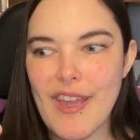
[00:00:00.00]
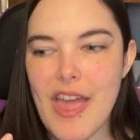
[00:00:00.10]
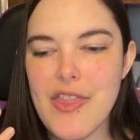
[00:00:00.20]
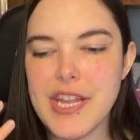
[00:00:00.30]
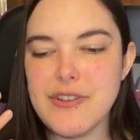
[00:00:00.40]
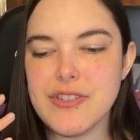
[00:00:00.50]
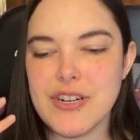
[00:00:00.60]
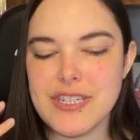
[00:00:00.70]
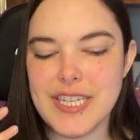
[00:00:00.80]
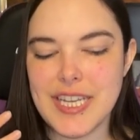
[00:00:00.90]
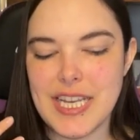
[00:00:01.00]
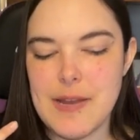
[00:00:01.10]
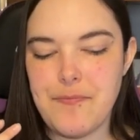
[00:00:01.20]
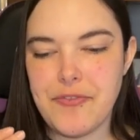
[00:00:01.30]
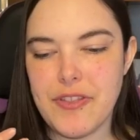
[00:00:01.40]
And then you start to
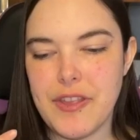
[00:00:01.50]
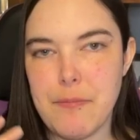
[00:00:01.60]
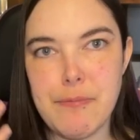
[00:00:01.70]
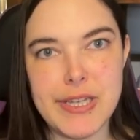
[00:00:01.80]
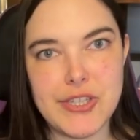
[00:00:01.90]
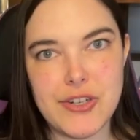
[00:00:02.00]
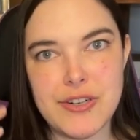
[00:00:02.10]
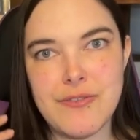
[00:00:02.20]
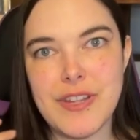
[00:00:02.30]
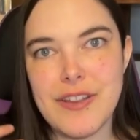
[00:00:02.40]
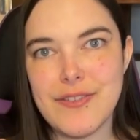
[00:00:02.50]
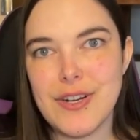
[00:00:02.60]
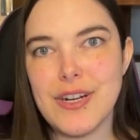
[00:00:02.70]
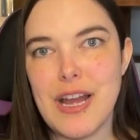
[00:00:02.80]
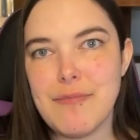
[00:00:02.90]
get the mustard
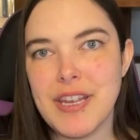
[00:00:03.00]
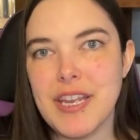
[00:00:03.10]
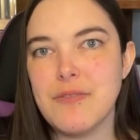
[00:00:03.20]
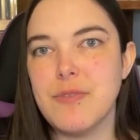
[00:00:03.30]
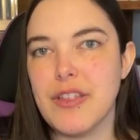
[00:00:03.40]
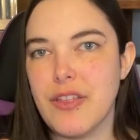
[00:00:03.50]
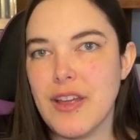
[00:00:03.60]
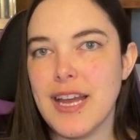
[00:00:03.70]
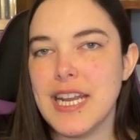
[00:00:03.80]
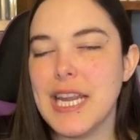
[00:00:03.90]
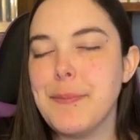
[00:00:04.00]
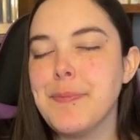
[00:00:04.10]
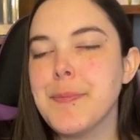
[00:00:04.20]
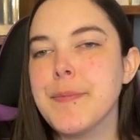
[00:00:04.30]
flavor coming in with the honey.